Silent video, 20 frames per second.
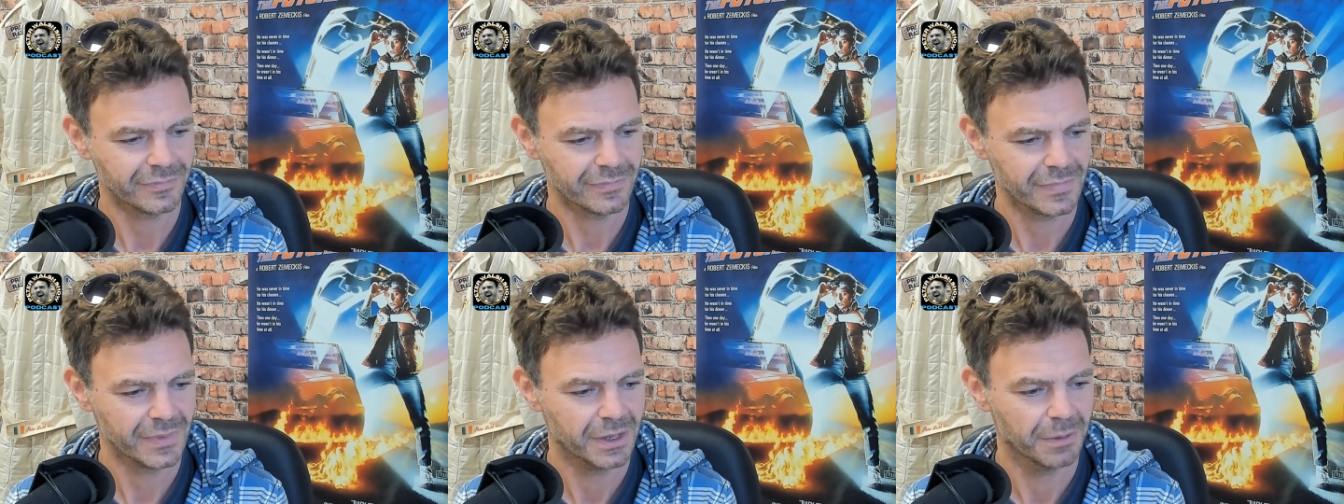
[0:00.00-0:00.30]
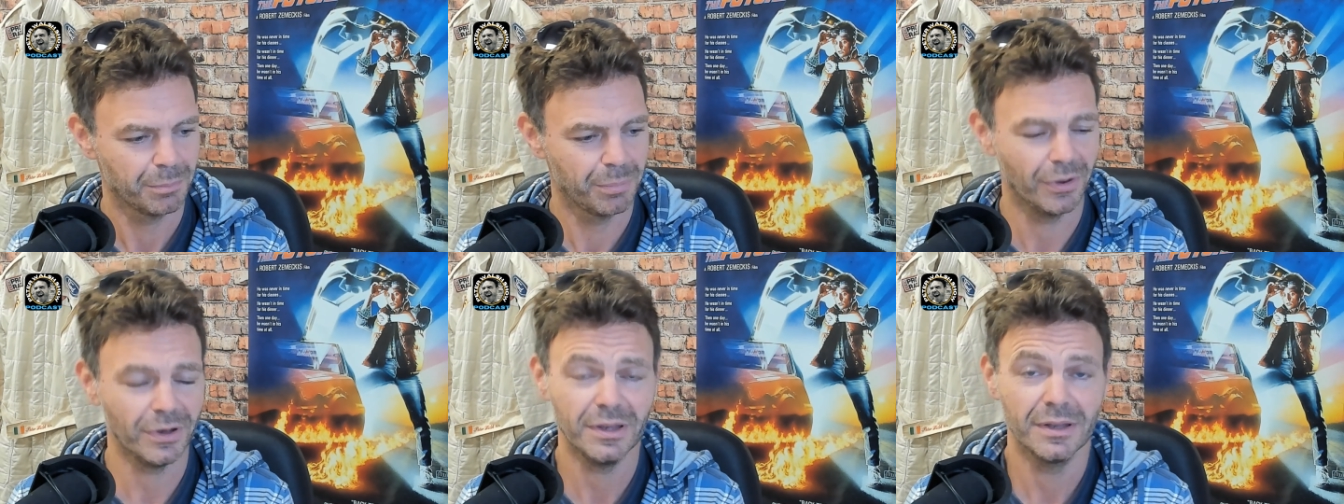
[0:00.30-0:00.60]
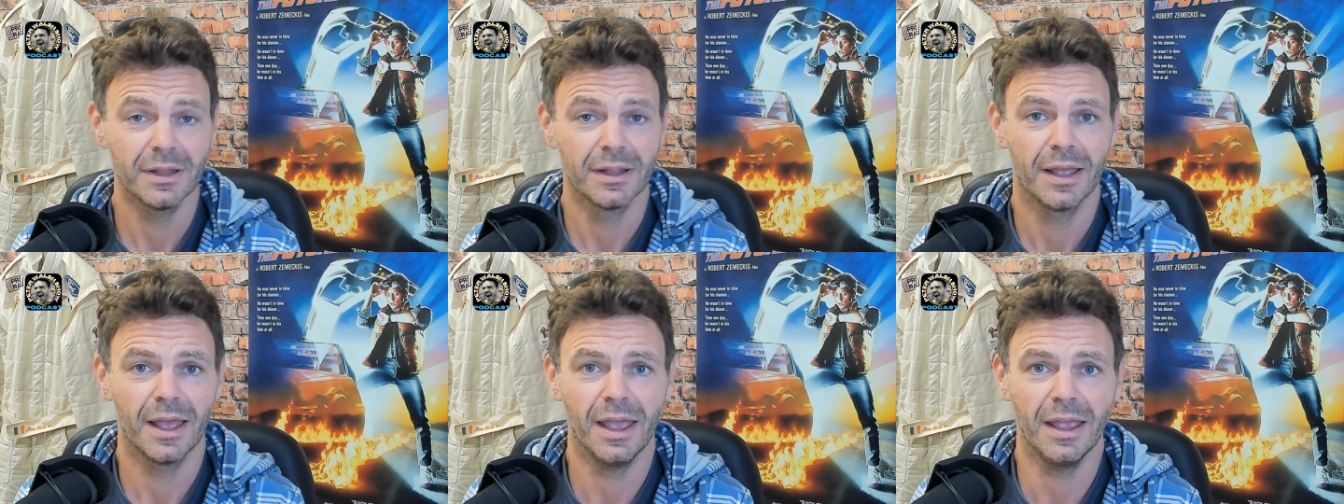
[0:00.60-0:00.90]
but
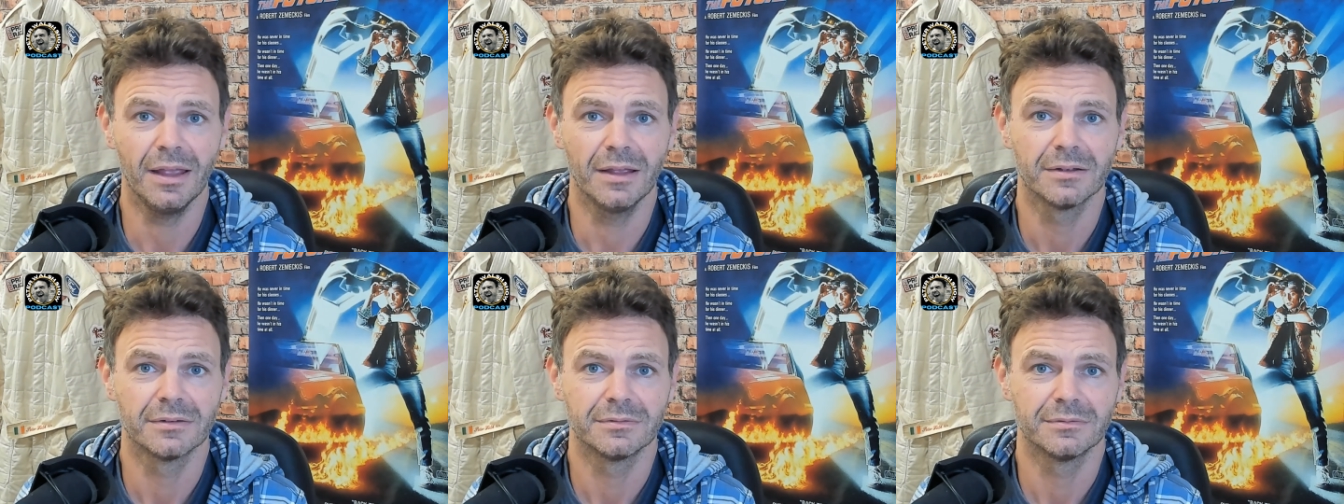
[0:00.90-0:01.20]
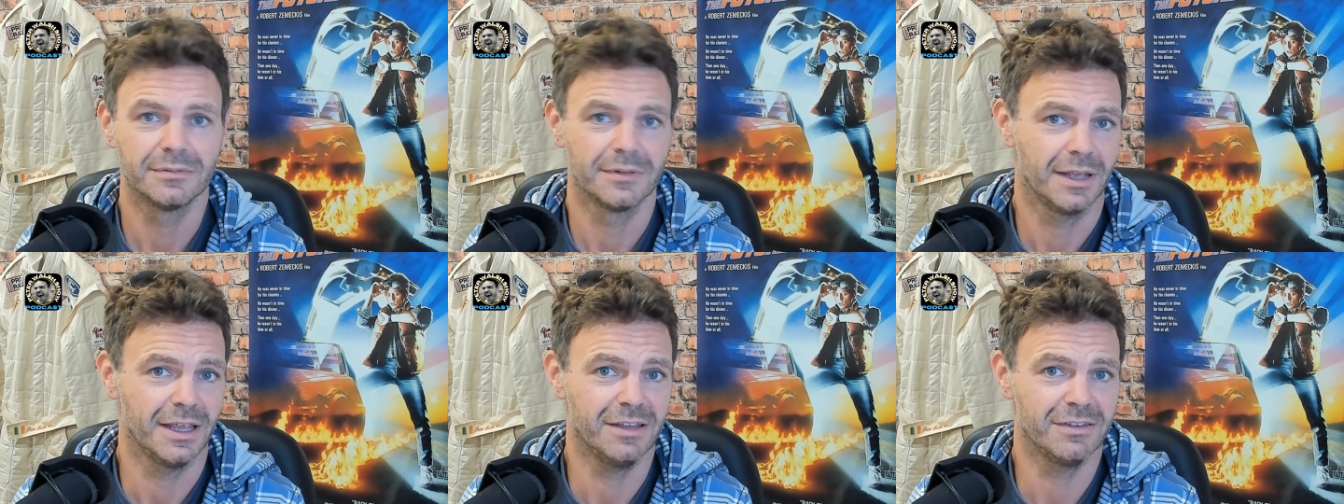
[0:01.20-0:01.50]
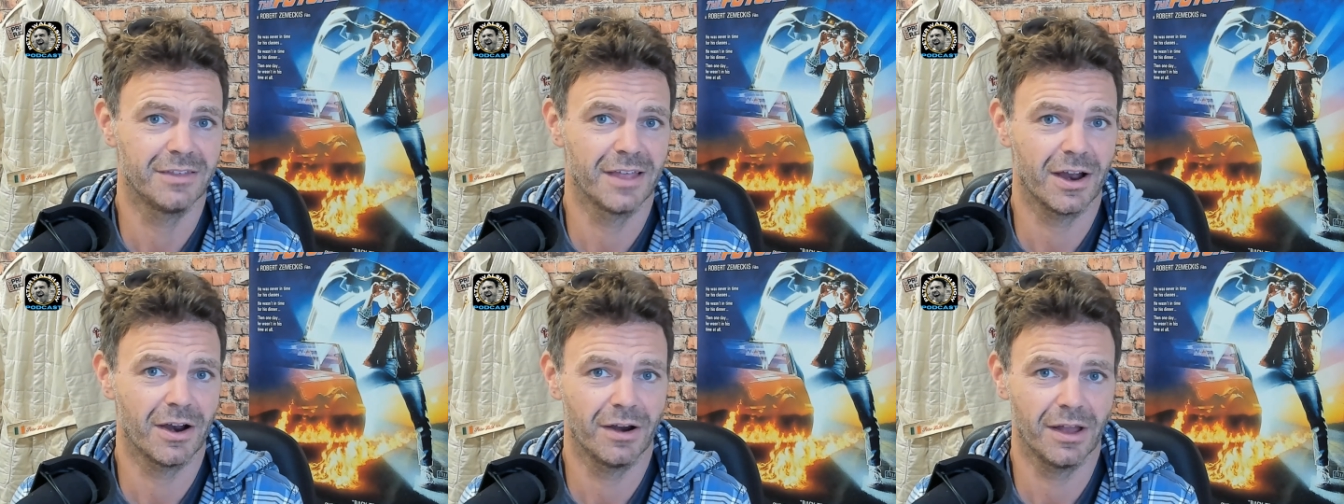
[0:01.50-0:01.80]
hey, he's
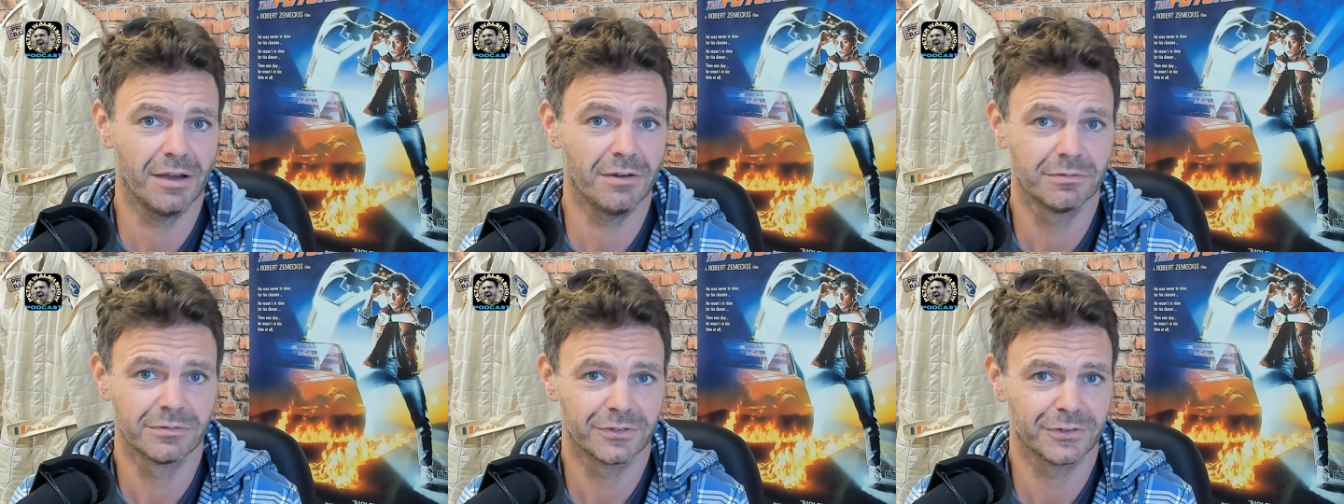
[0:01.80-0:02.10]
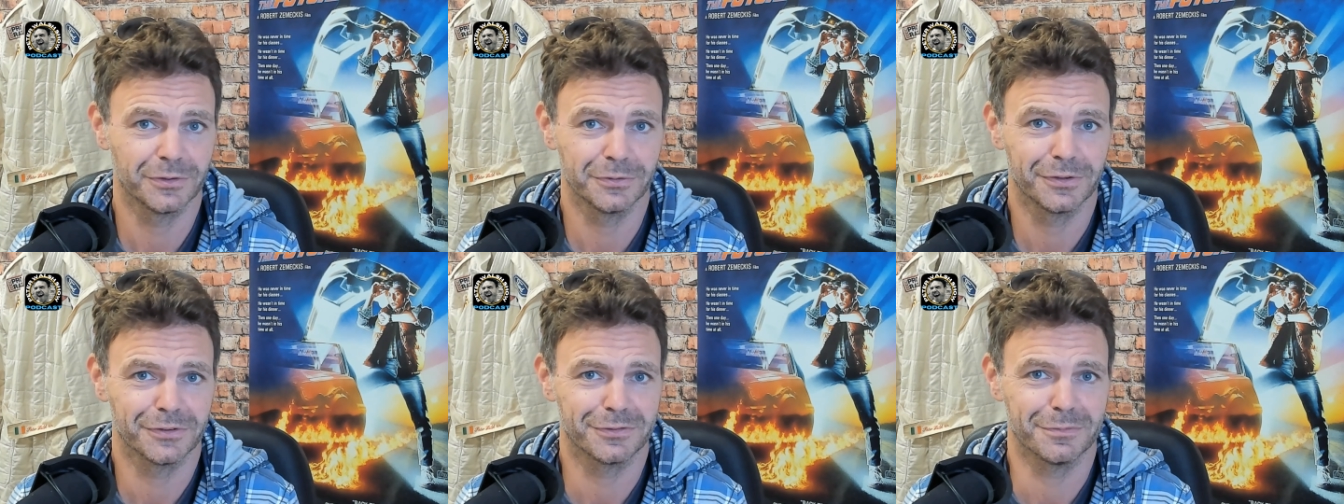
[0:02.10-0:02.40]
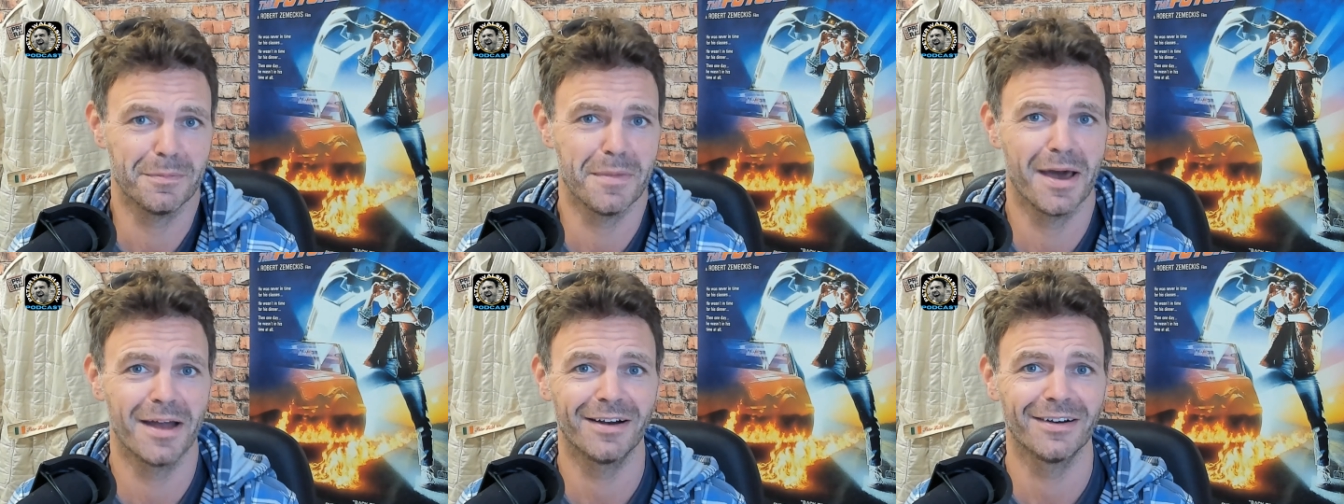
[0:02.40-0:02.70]
there now, so it doesn't
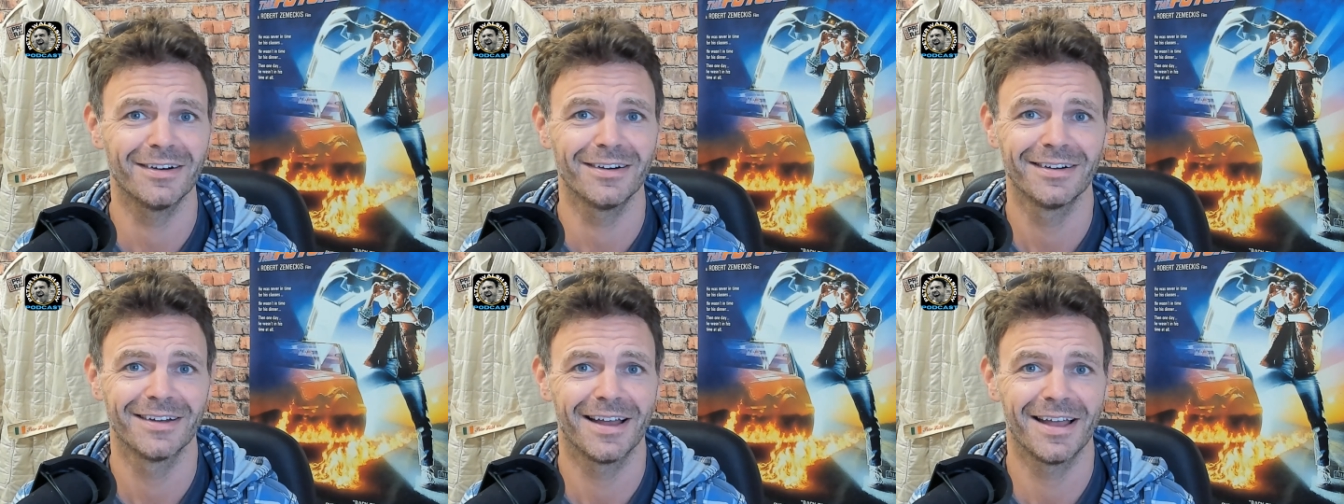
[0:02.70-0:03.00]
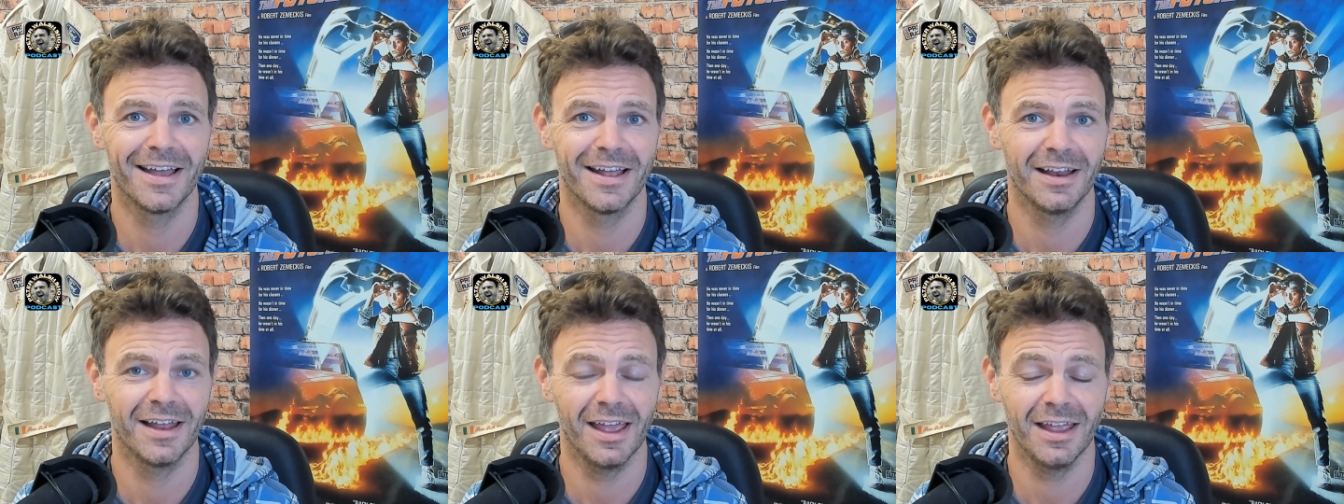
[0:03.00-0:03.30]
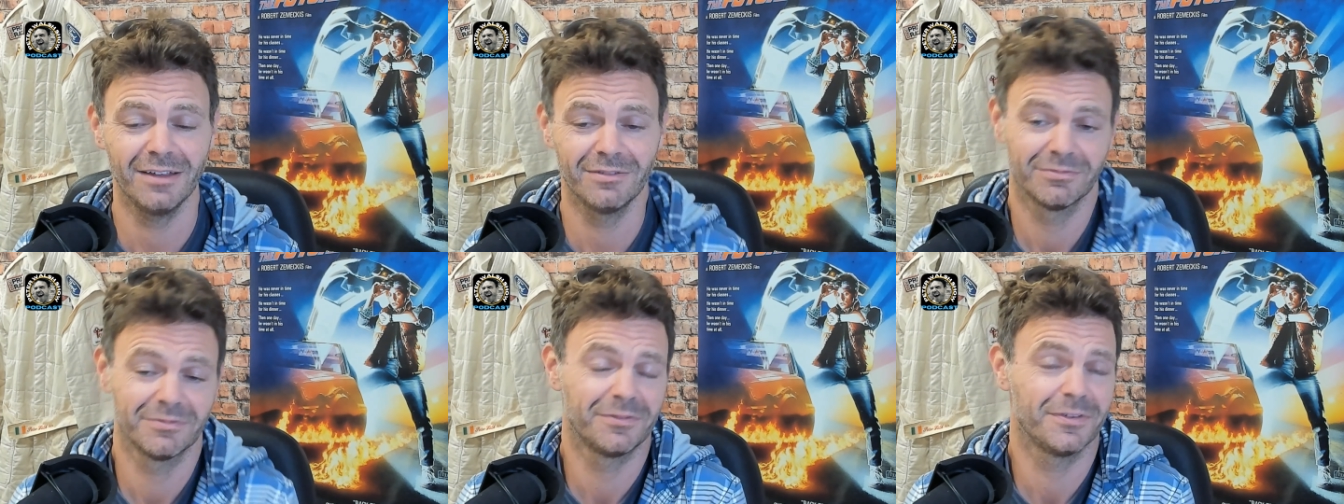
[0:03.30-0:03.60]
matter. And
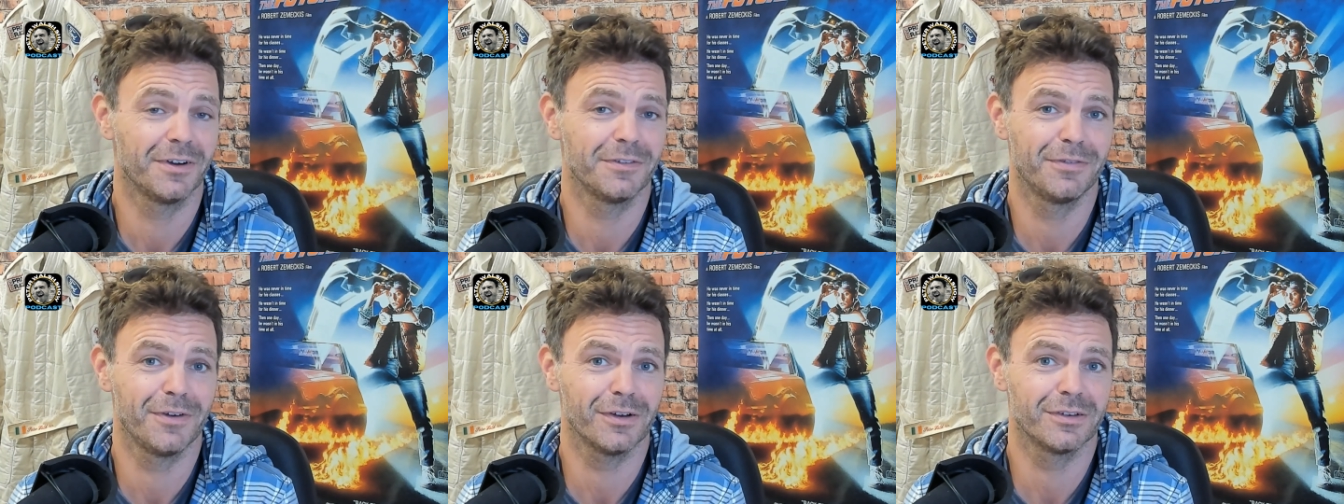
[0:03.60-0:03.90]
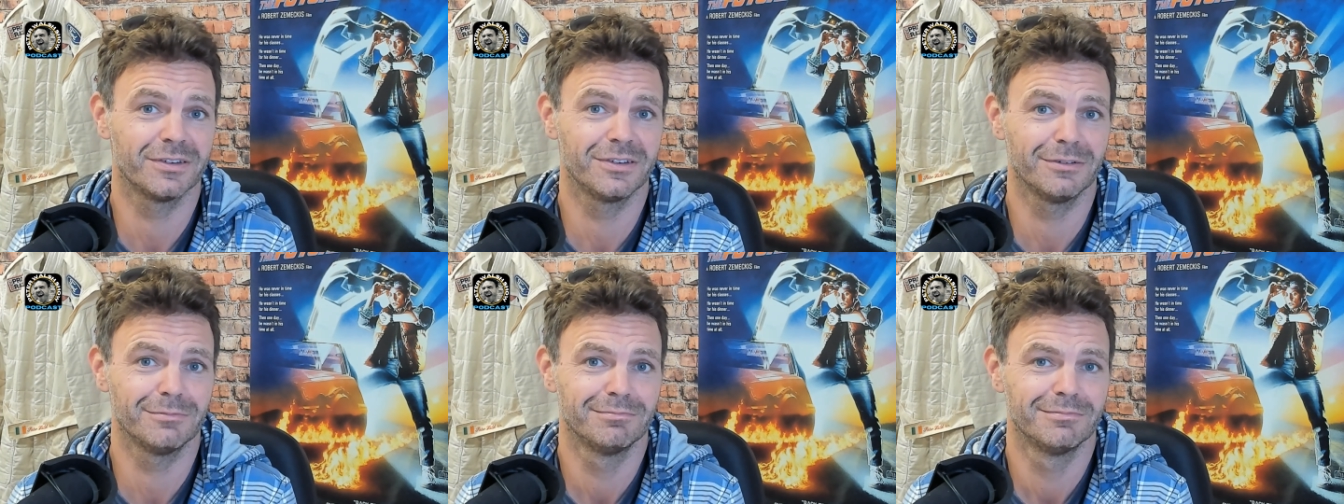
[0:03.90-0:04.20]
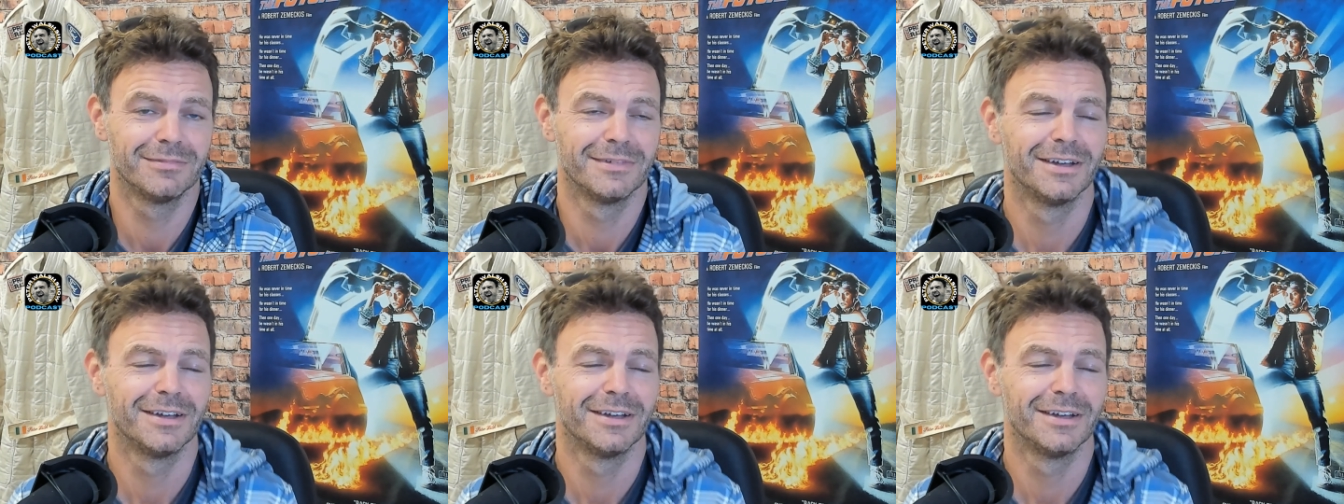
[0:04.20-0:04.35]
hey, fair fucks to him.